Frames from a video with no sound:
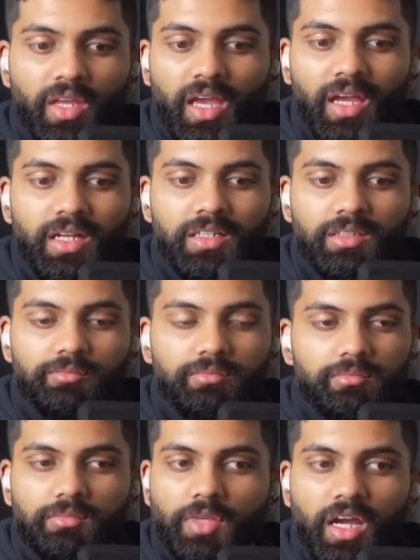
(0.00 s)
And
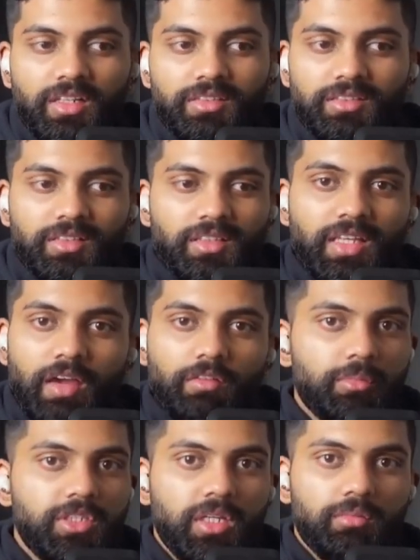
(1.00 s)
I just gave
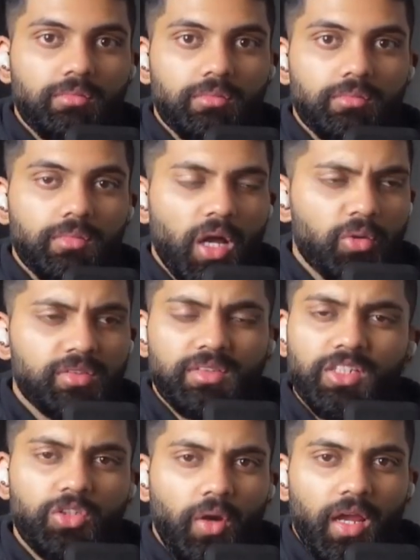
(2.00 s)
up gym. I was
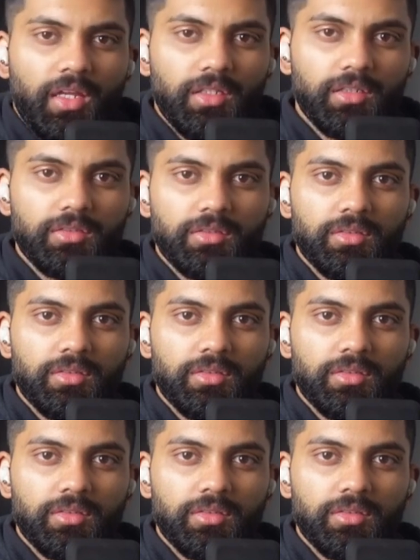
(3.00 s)
detrained.